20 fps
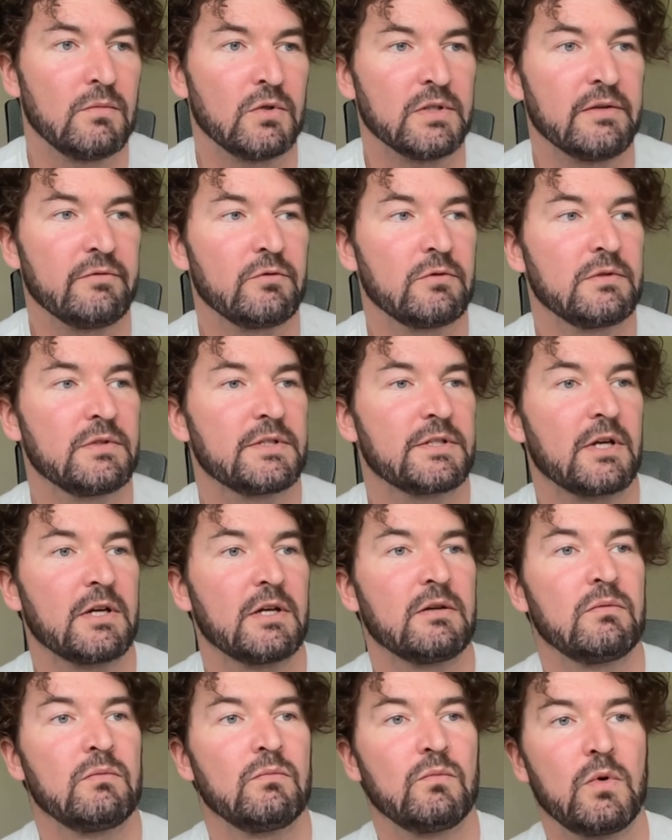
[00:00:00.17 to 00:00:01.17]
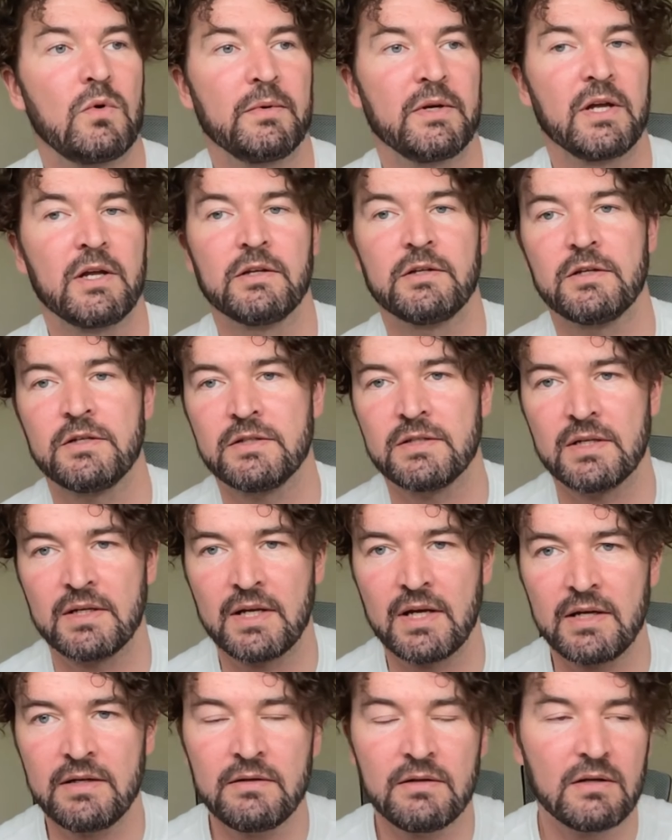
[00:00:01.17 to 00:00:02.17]
everyone. So what we're going to do
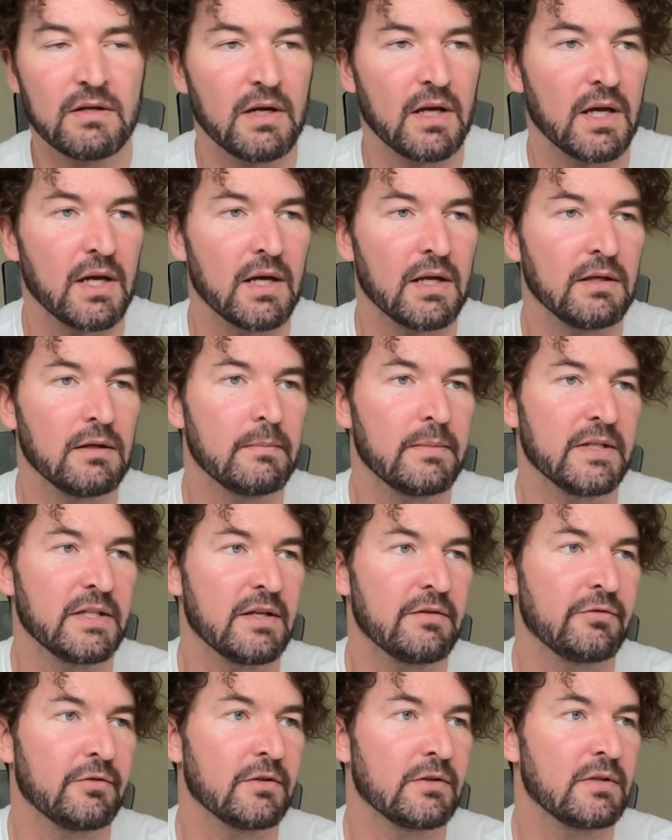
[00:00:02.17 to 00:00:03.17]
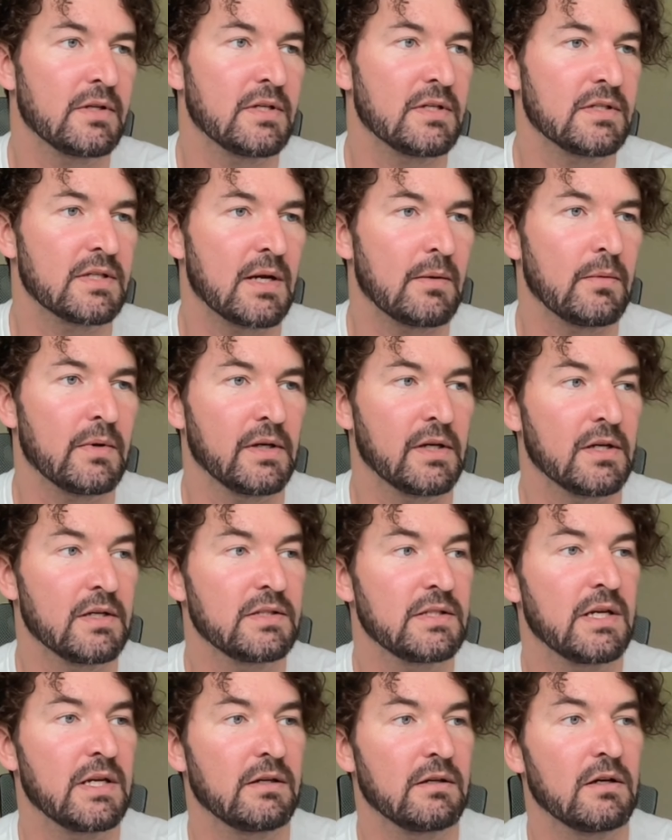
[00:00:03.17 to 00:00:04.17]
today, a little bit different, is that we're going to
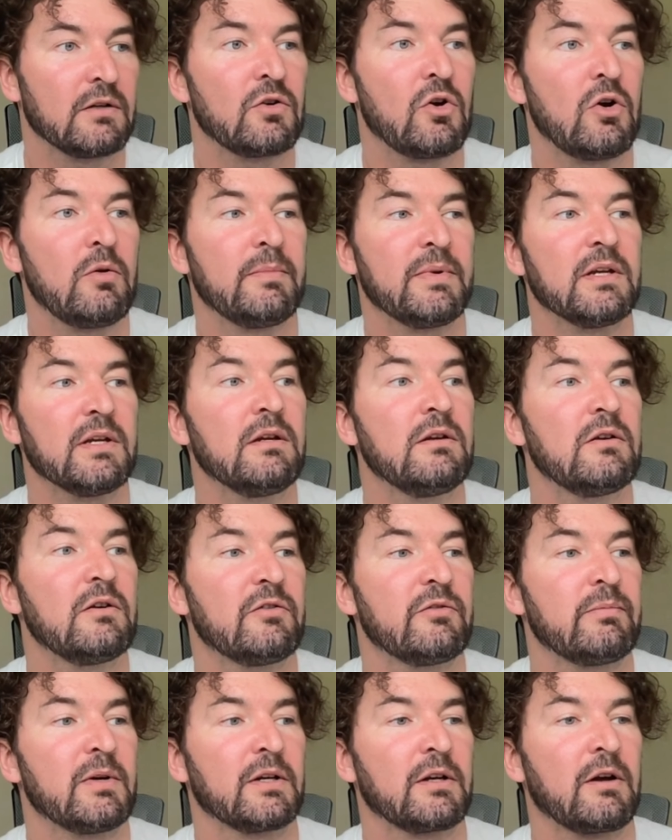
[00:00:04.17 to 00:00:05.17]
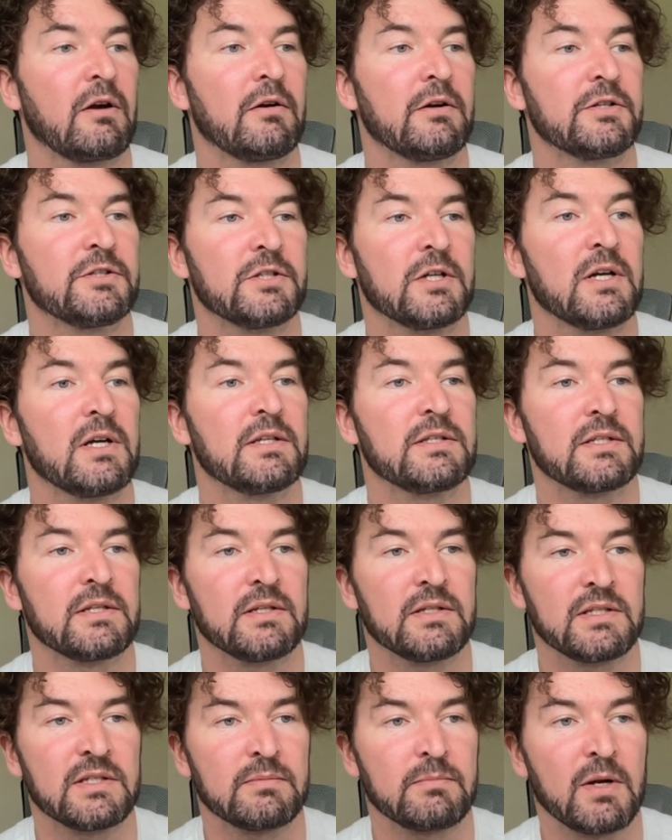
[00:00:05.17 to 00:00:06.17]
take a copy of my current chart. So this
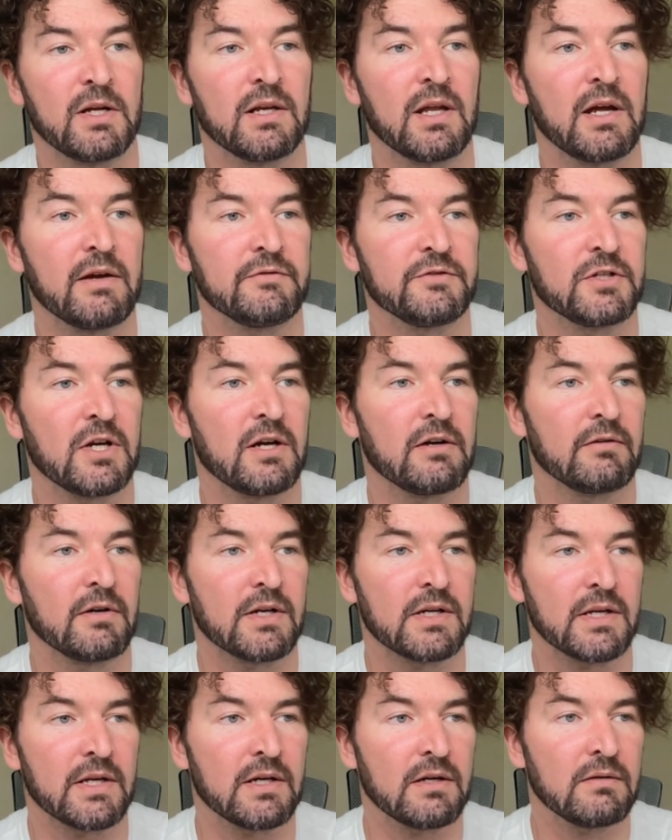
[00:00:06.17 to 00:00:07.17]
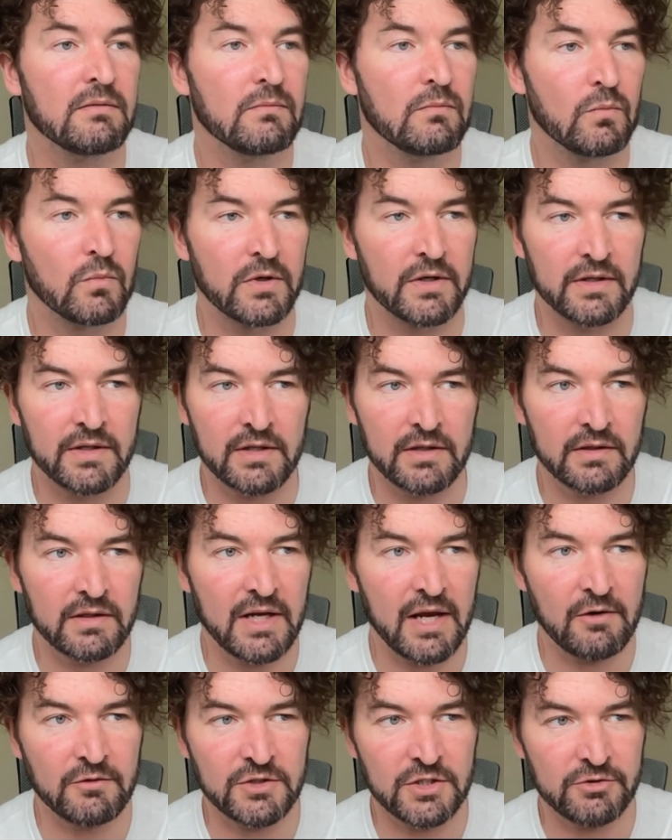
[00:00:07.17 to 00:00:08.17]
is my live chart right now. We're in a
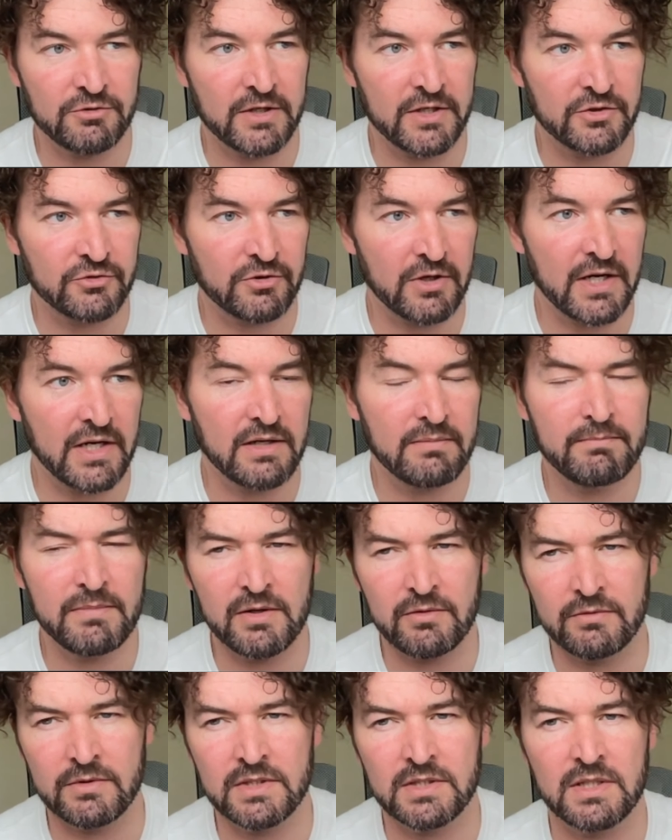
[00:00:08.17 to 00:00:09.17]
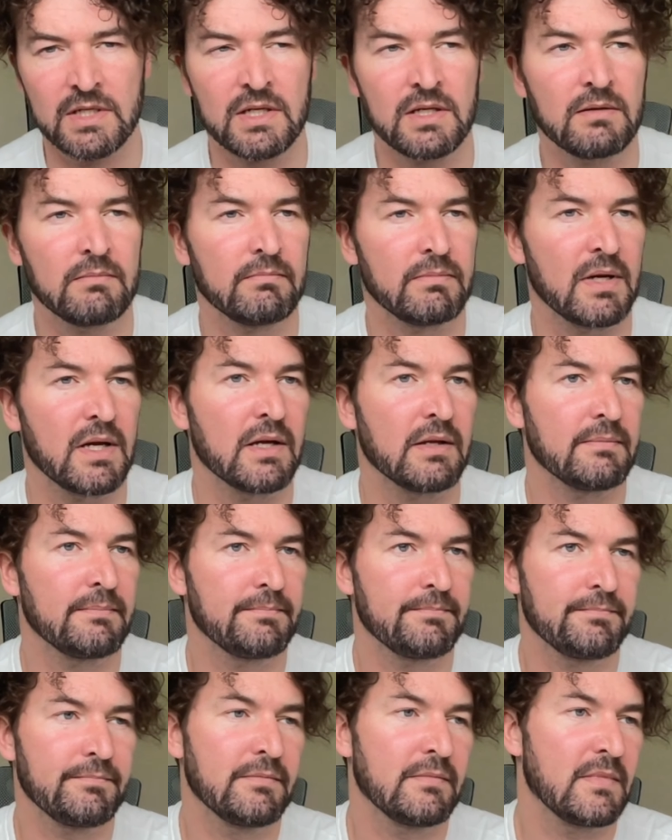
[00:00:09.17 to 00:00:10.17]
counter trend trade, a bit risky, but
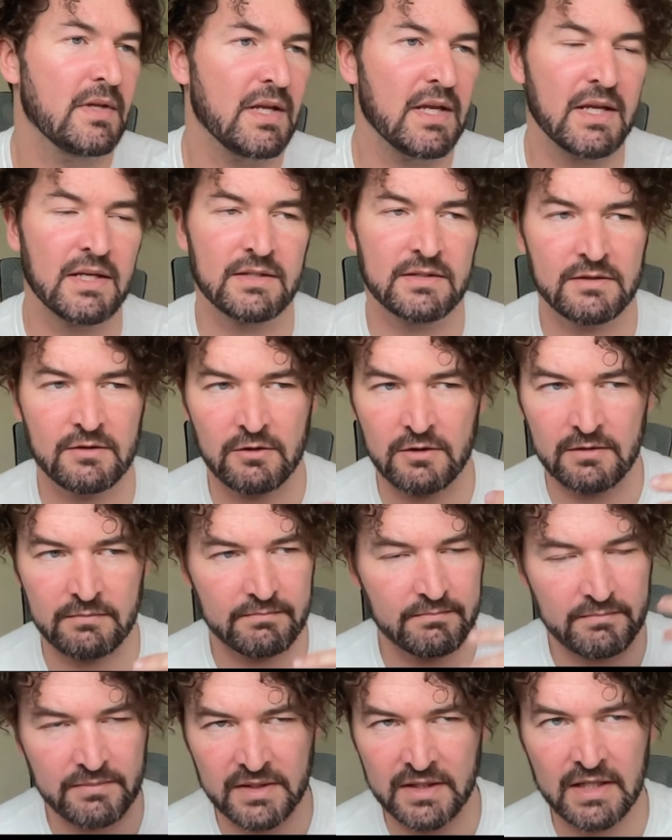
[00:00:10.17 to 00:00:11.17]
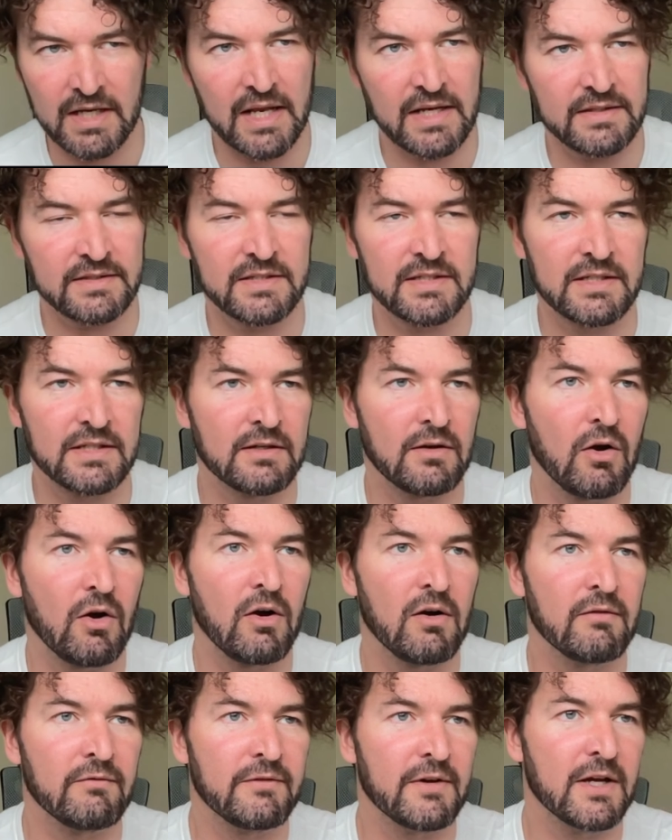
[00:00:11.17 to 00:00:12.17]
it's got plenty
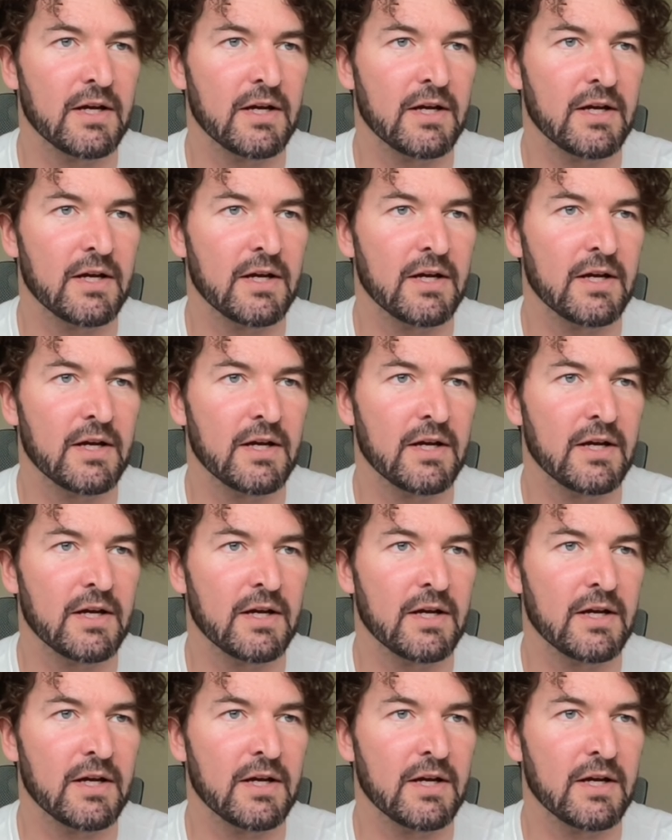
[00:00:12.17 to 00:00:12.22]
of